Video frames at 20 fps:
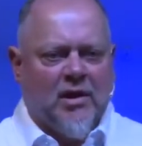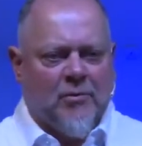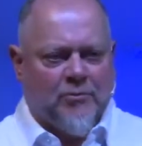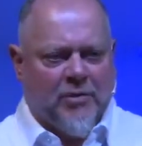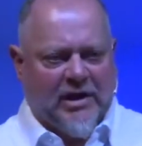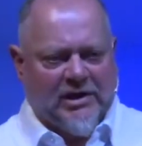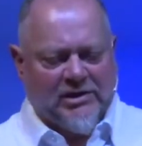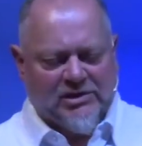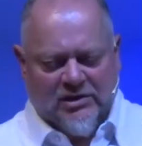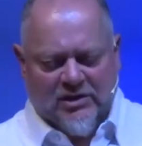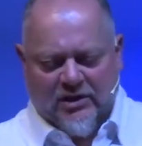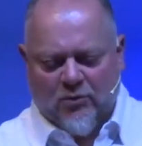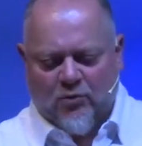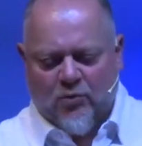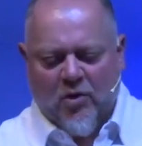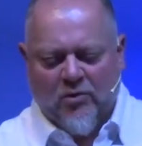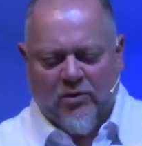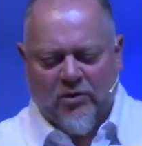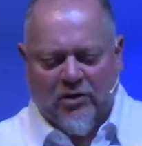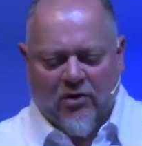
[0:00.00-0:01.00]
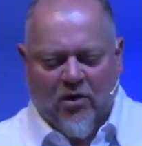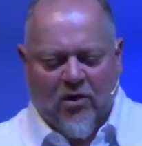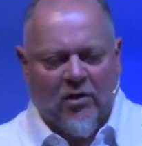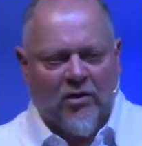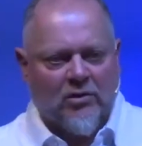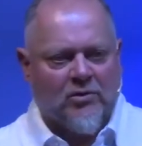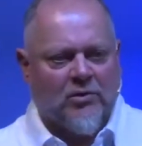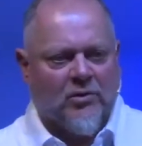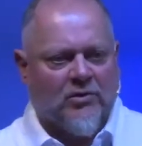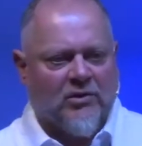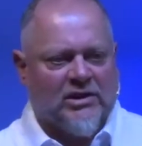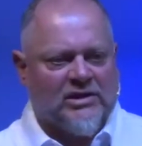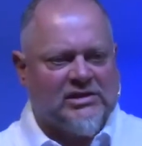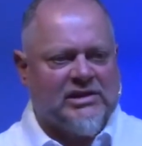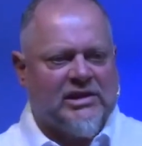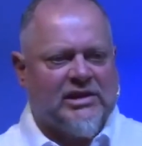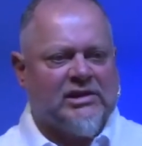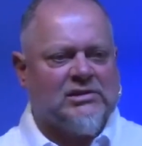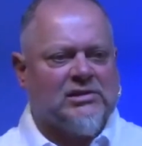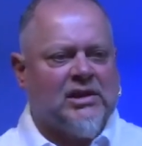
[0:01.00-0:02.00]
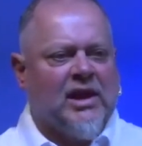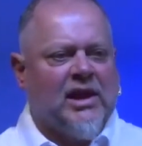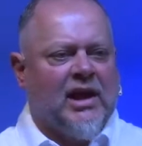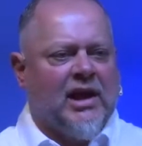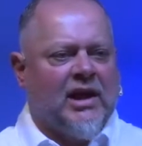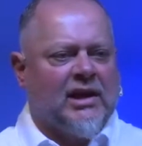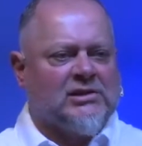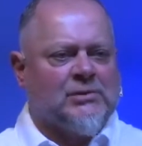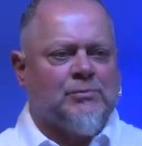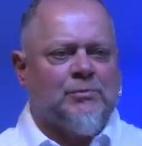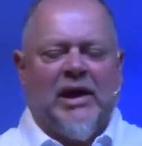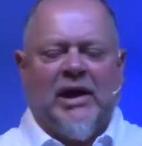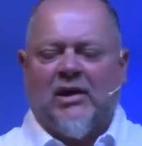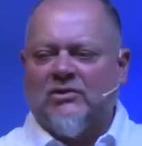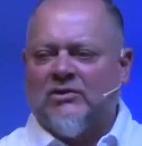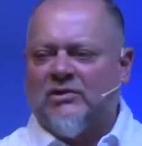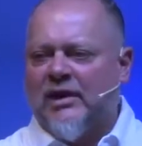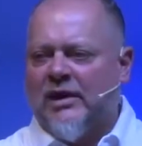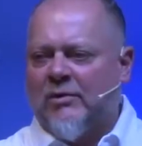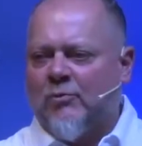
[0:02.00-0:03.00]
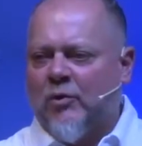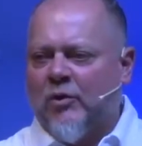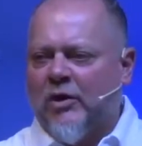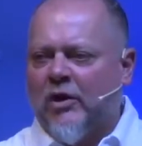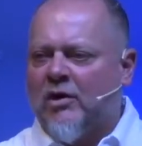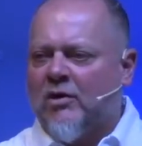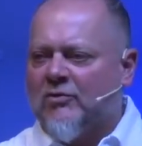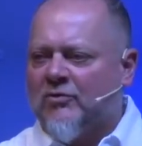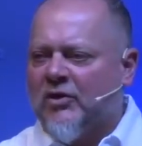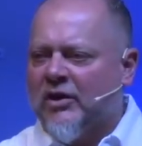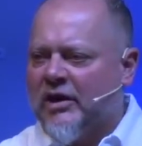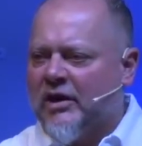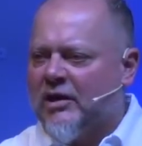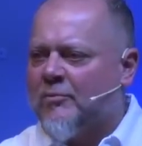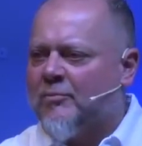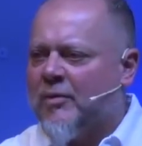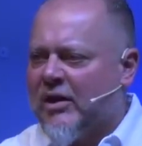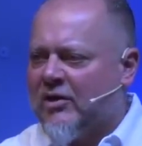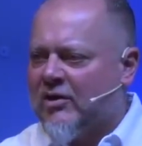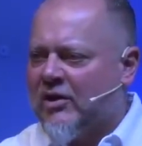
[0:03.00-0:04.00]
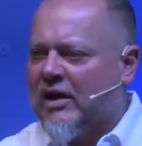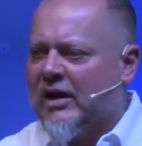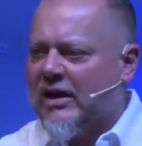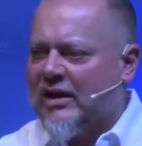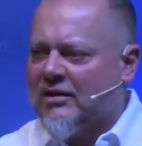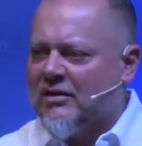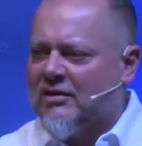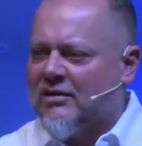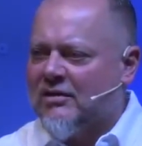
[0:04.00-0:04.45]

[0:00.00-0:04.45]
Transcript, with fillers: basically wrote an article that says, It's about time we all forget about God.